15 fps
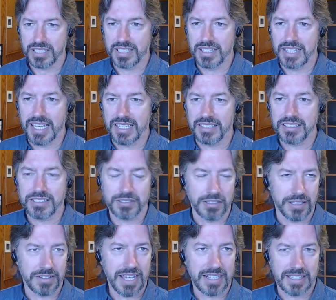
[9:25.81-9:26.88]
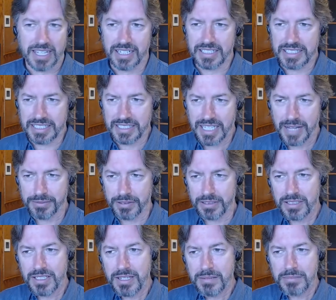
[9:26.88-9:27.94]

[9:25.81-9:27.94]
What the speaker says: in that sort of at that elite level.